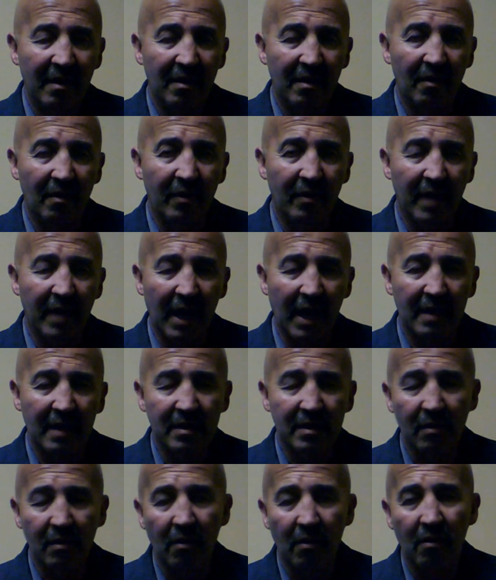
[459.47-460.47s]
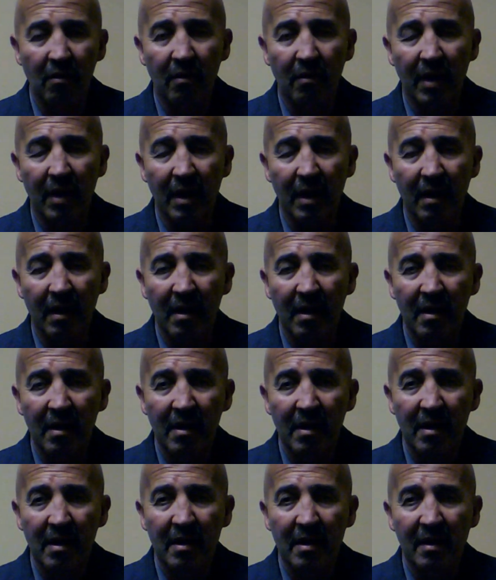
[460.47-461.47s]
Okay, so
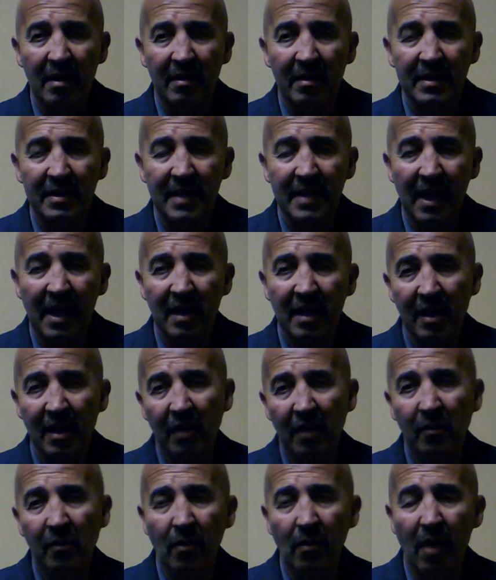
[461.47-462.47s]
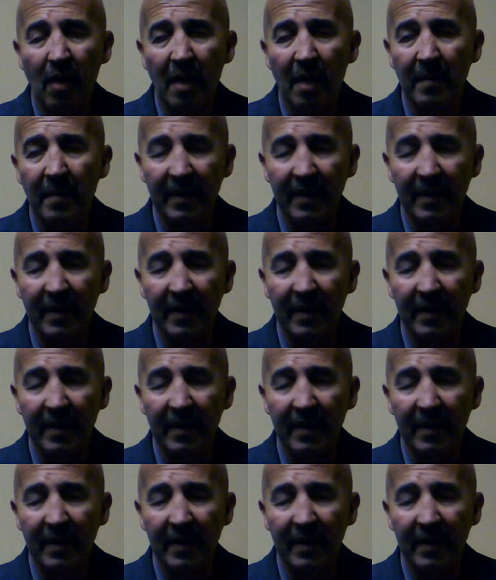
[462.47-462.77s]
say they grow up and